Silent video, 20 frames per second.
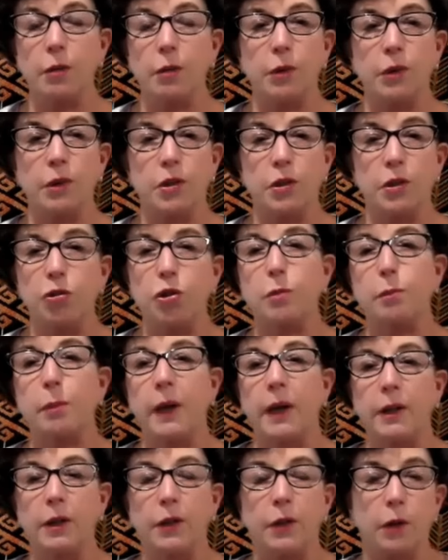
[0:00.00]
with the citrus
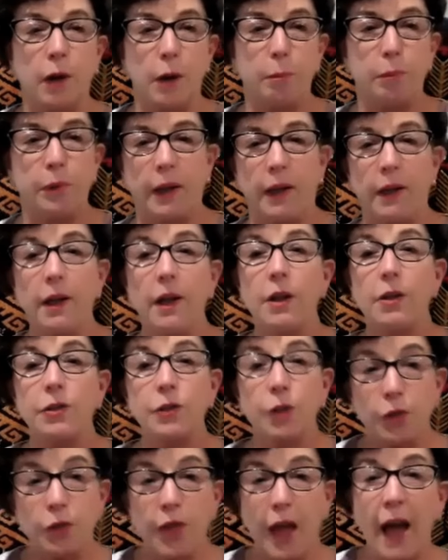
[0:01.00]
plant or the grape plant.
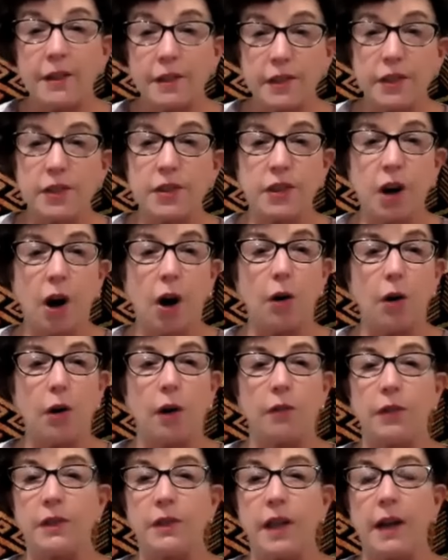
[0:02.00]
So that's the start
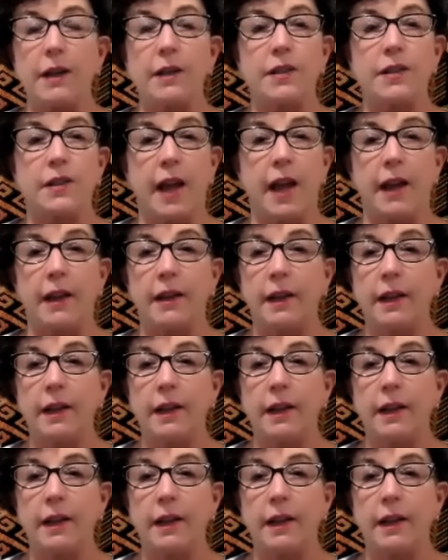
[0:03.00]
of a data set.